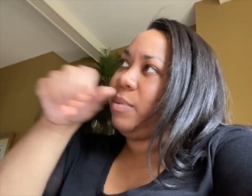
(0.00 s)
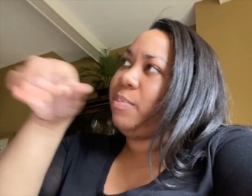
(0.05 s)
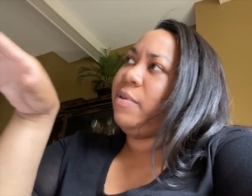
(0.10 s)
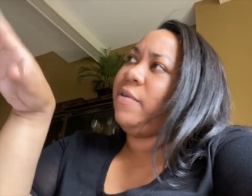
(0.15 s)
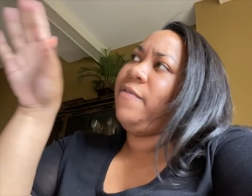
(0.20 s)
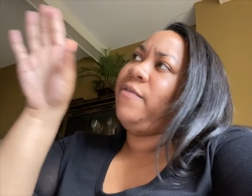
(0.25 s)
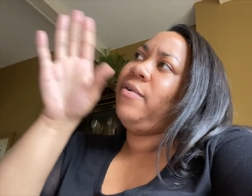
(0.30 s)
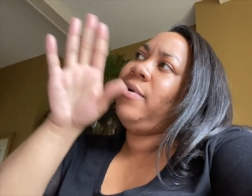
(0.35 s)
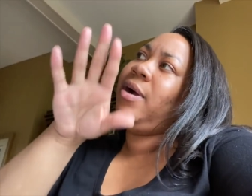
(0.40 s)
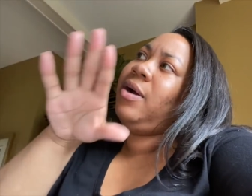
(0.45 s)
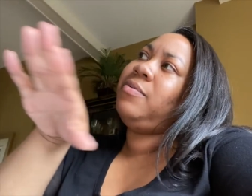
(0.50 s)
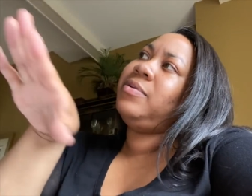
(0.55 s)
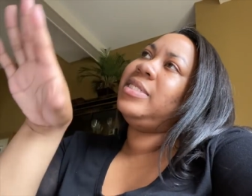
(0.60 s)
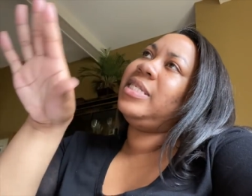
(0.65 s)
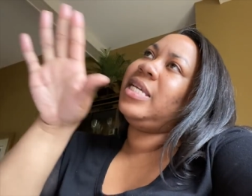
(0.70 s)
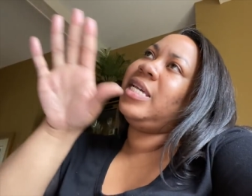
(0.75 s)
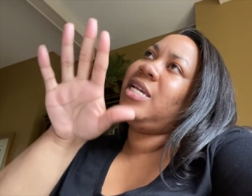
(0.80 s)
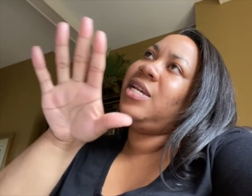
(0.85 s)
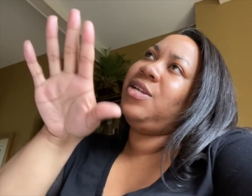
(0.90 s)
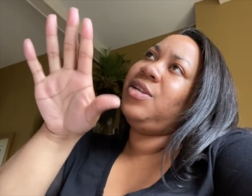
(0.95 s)
before I was
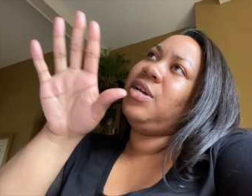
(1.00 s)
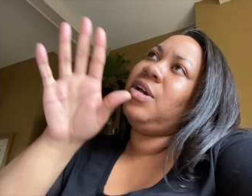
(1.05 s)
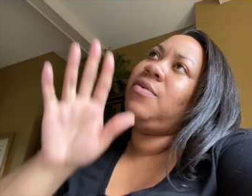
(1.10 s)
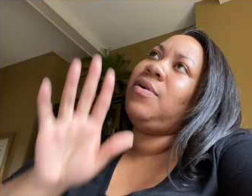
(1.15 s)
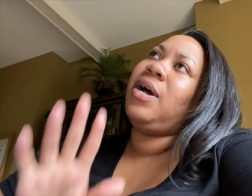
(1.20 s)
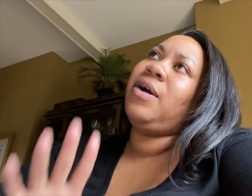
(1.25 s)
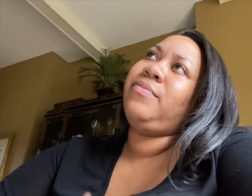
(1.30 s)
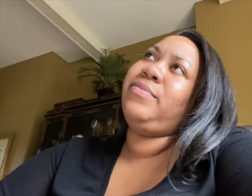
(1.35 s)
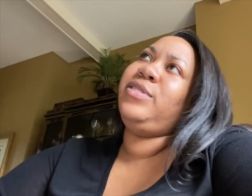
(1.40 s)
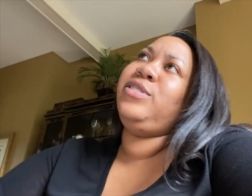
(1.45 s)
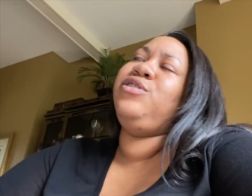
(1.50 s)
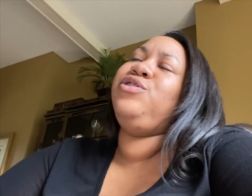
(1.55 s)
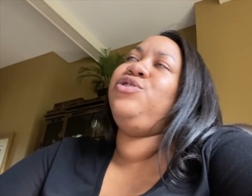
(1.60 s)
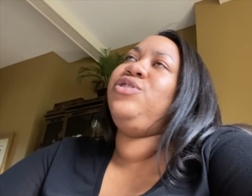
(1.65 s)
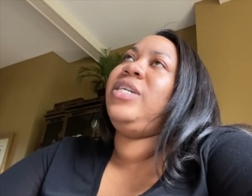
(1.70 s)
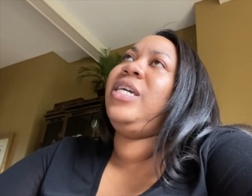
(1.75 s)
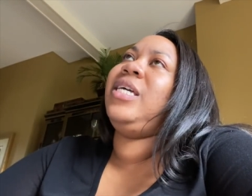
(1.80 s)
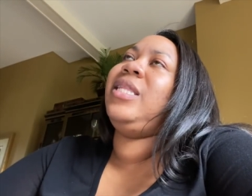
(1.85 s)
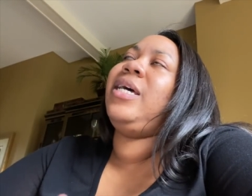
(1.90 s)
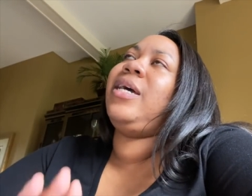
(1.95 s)
keto, I would usually
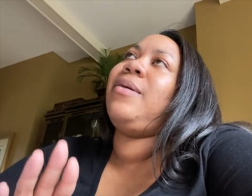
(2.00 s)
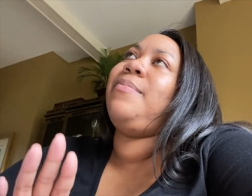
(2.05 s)
get like